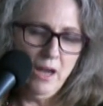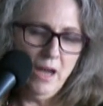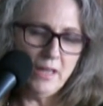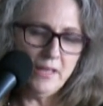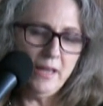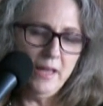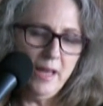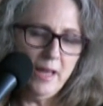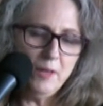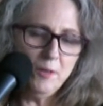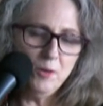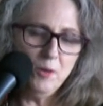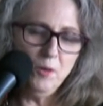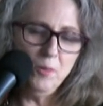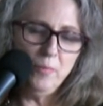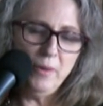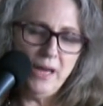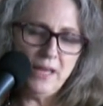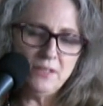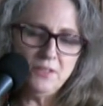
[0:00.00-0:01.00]
I can't
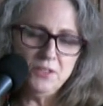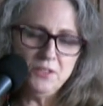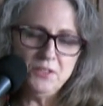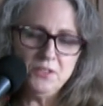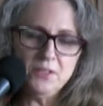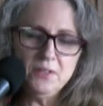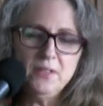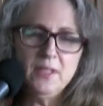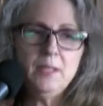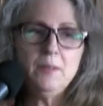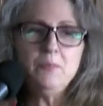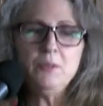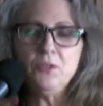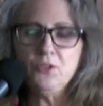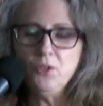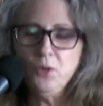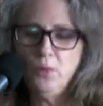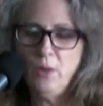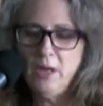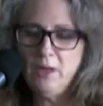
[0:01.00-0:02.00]
go back to sleep,
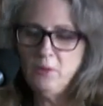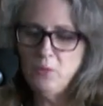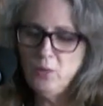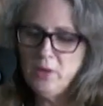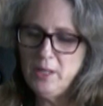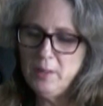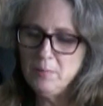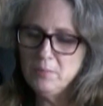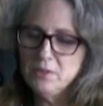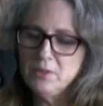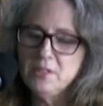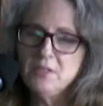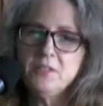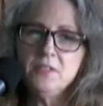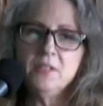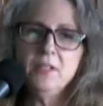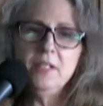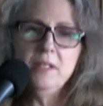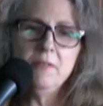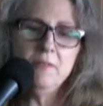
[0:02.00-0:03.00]
so I weep
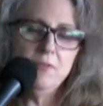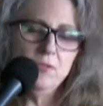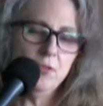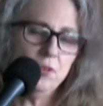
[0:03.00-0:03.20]
listening